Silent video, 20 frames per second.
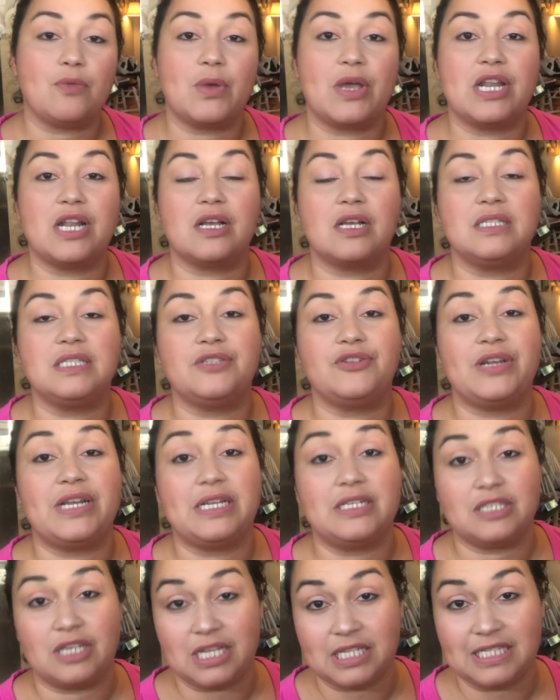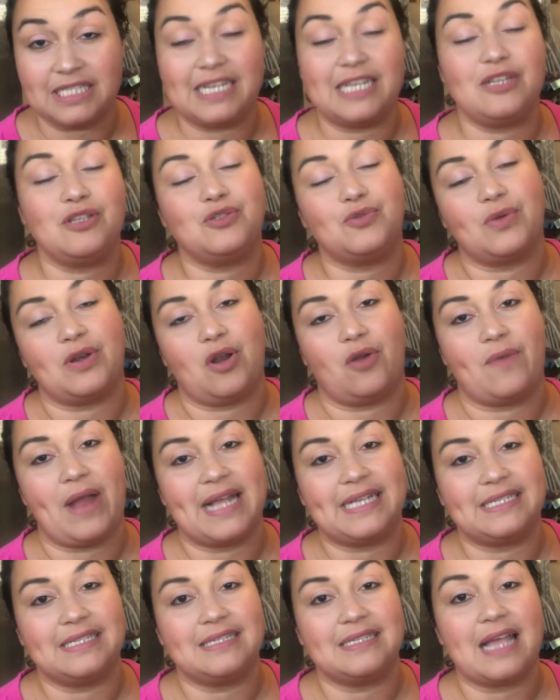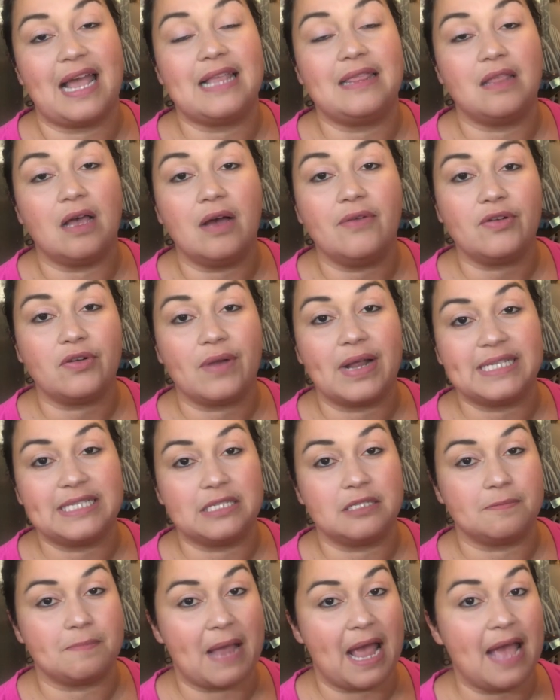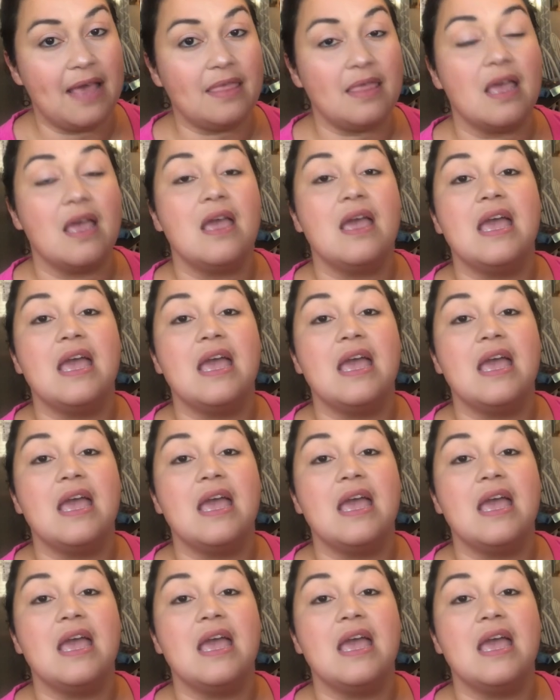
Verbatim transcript: we're gonna continue doing Horizons. I love Horizons math.